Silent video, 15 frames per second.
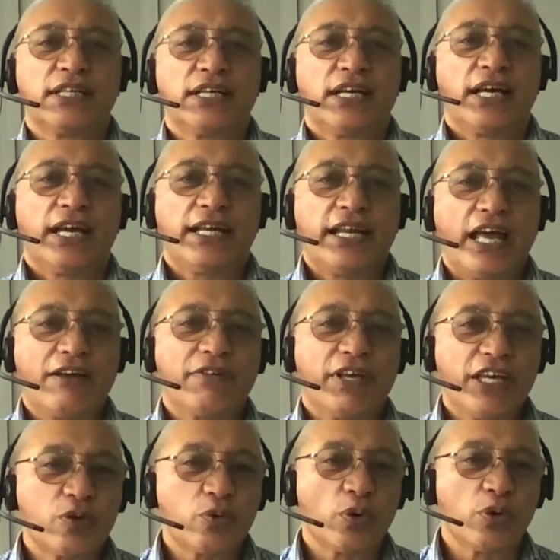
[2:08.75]
and have
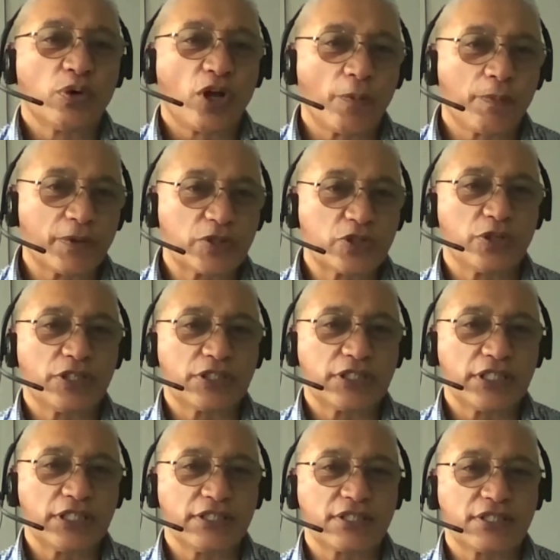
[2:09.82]
equal
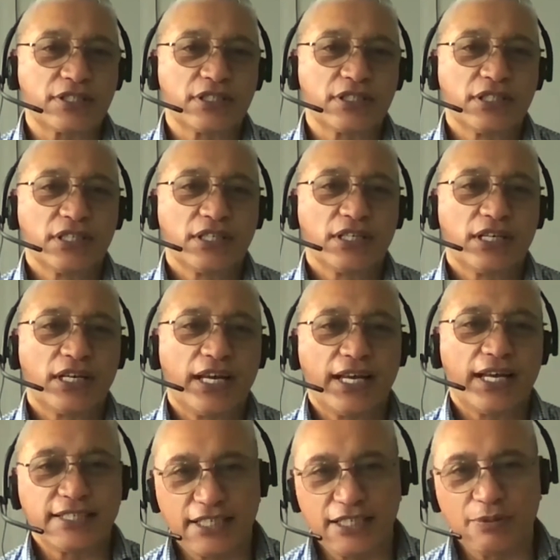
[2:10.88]
opportunities as
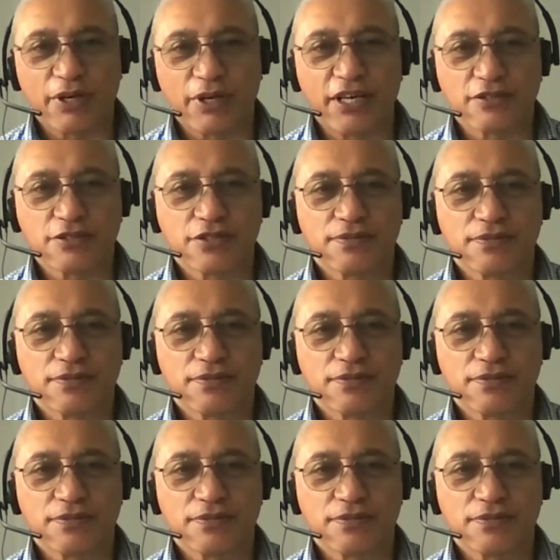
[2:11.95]
anyone else.